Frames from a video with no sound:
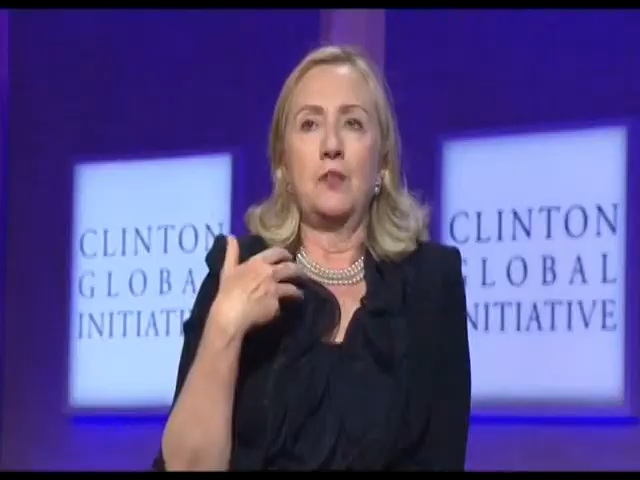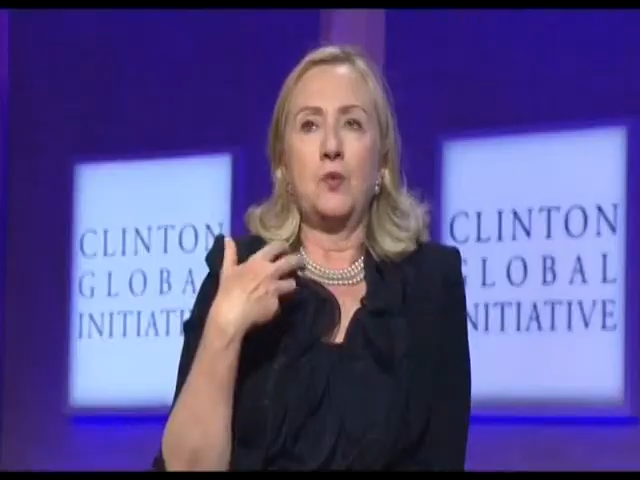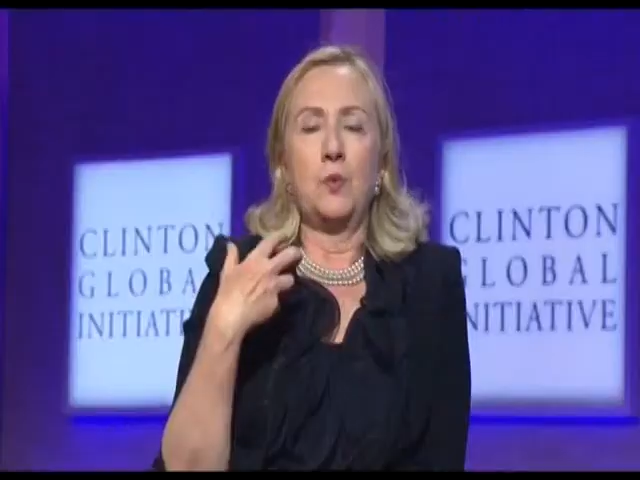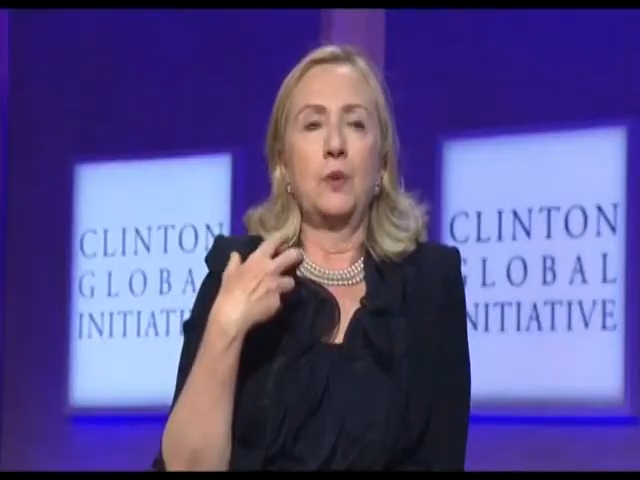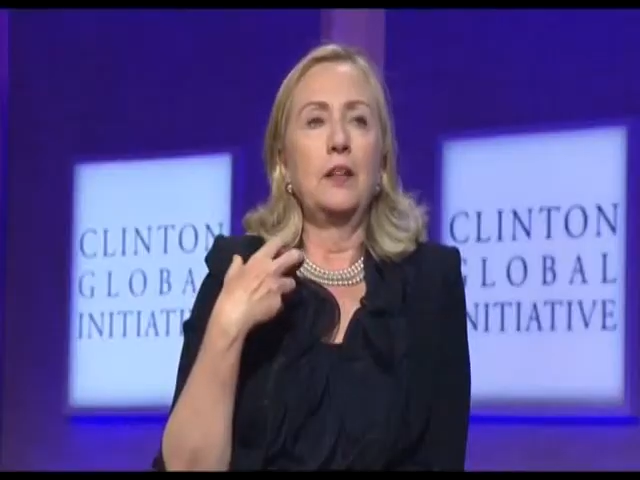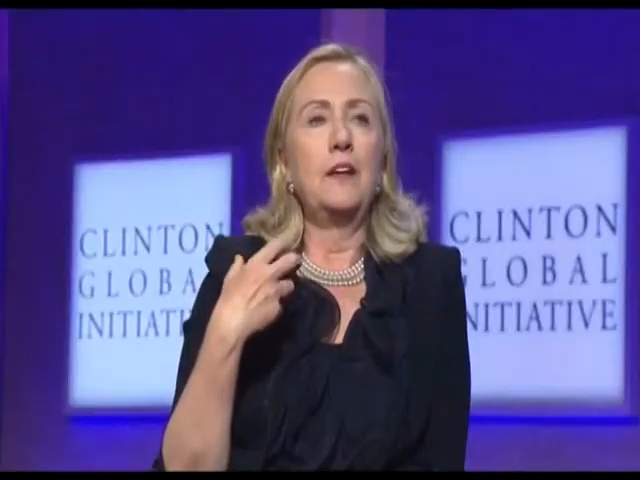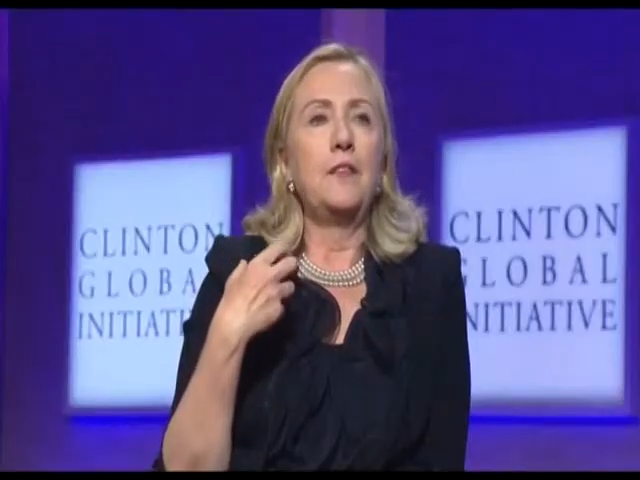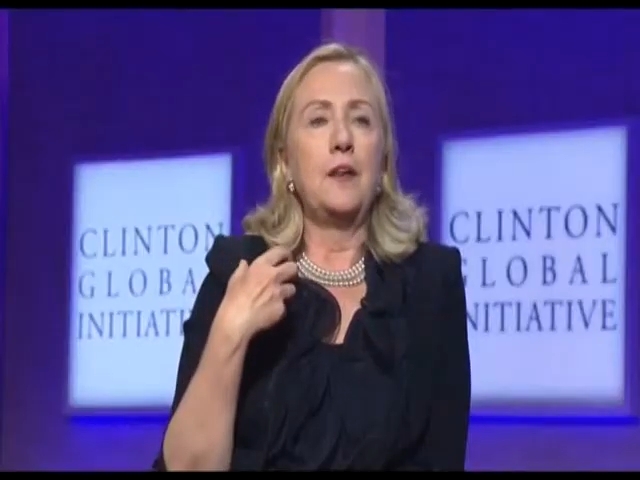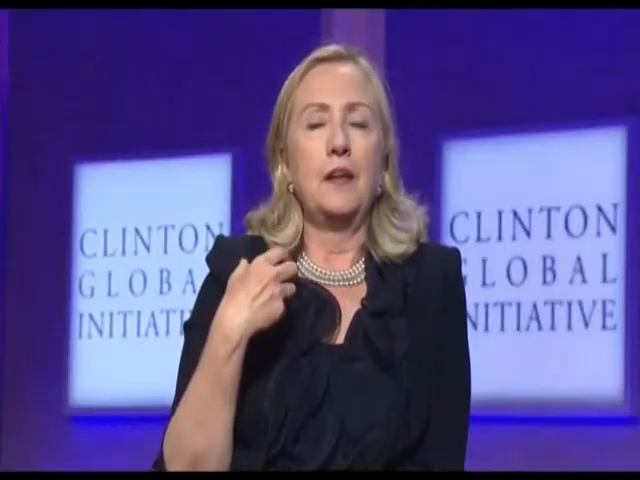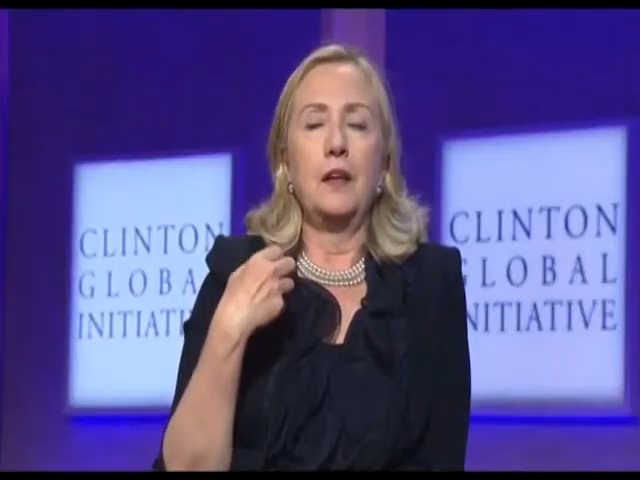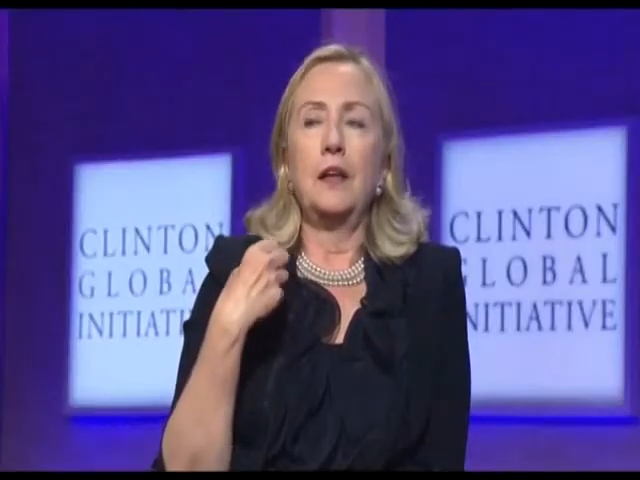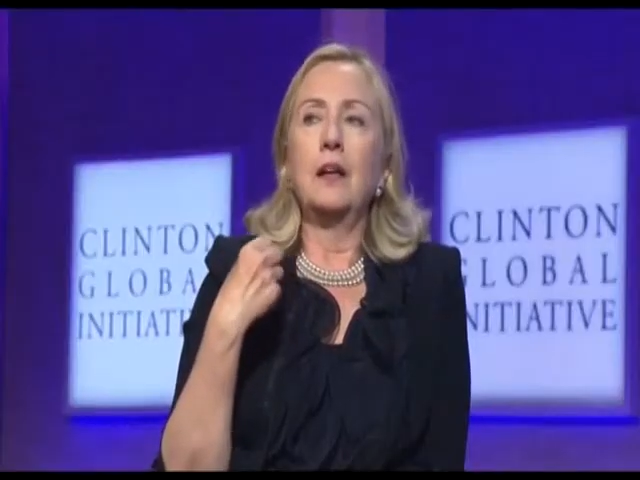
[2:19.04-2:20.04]
We're
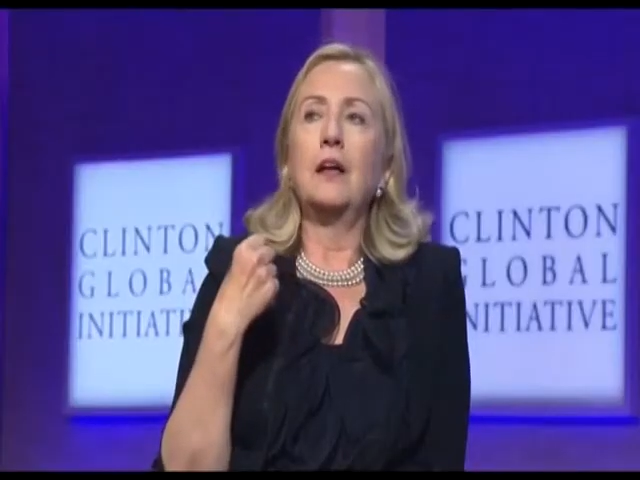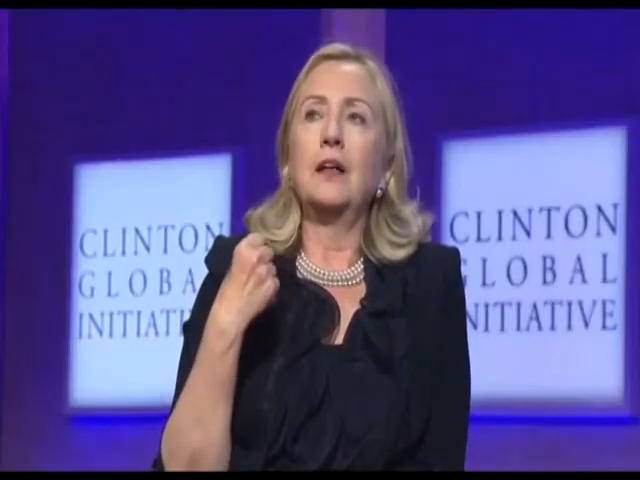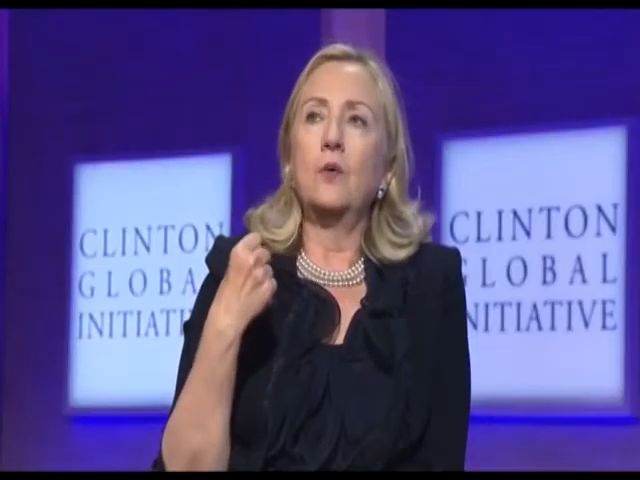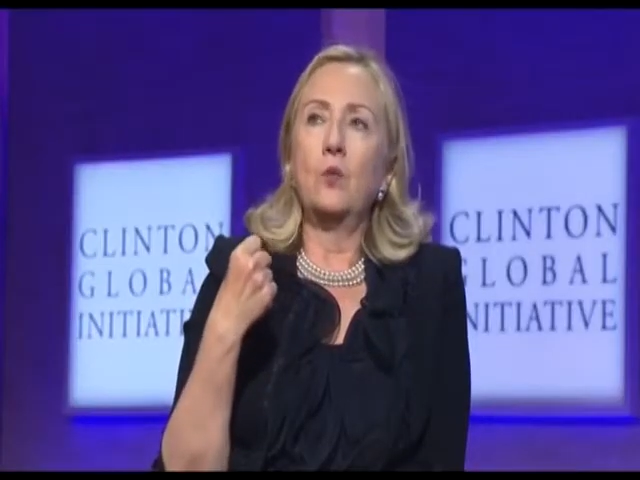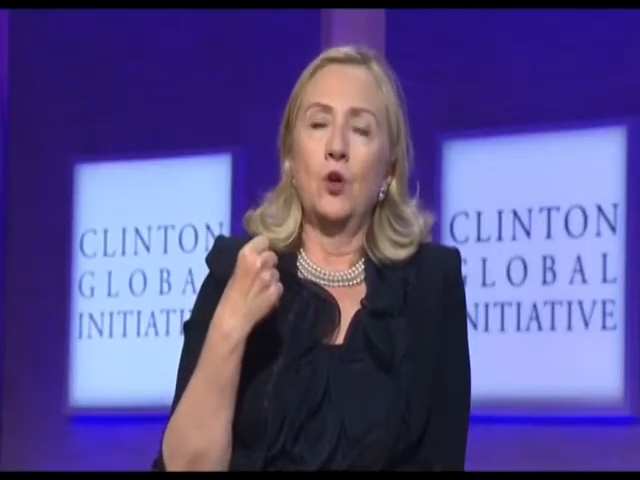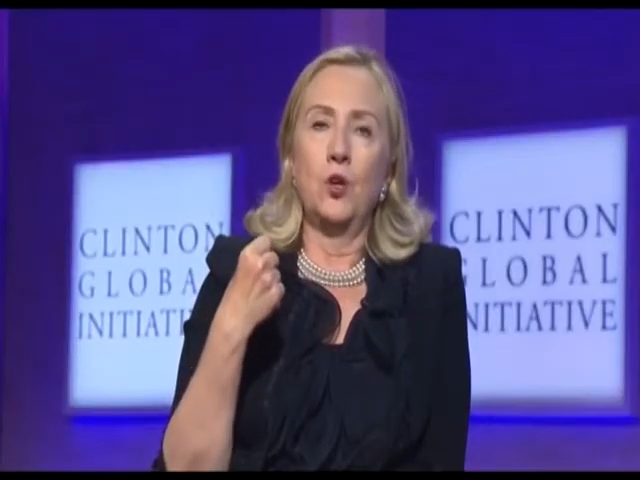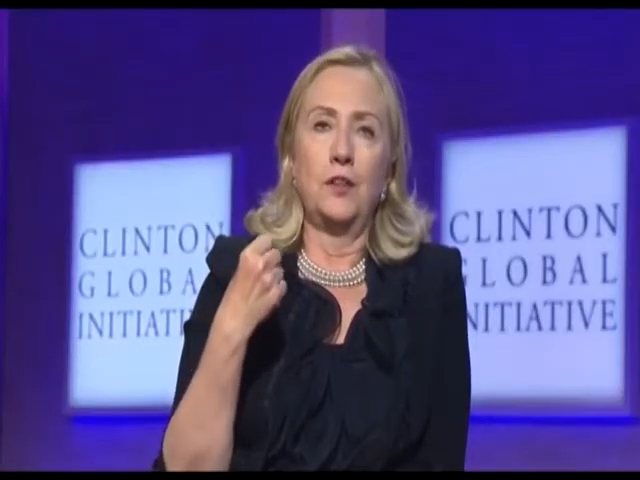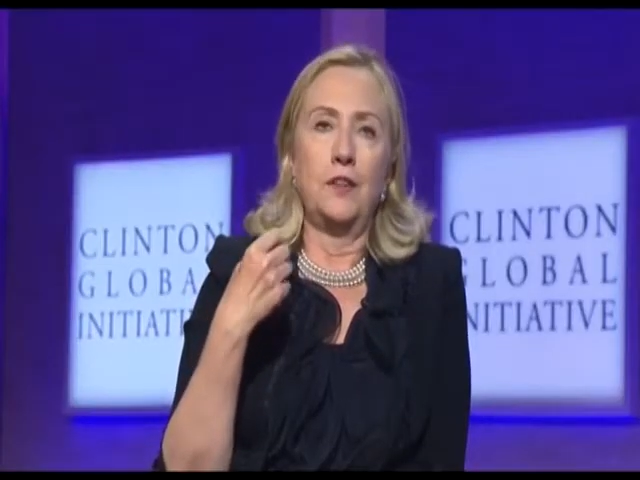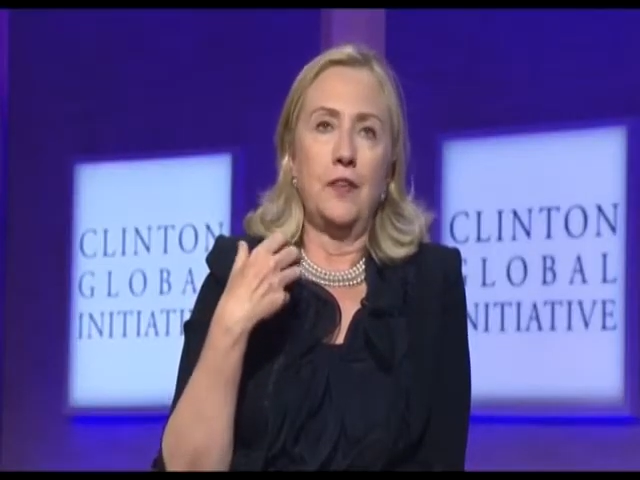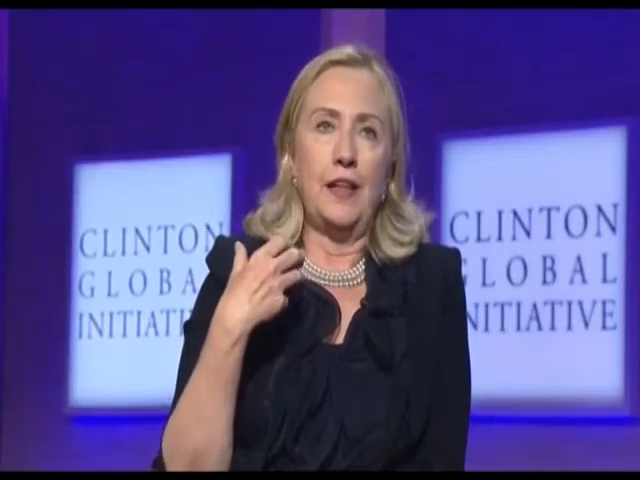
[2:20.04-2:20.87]
living in a world of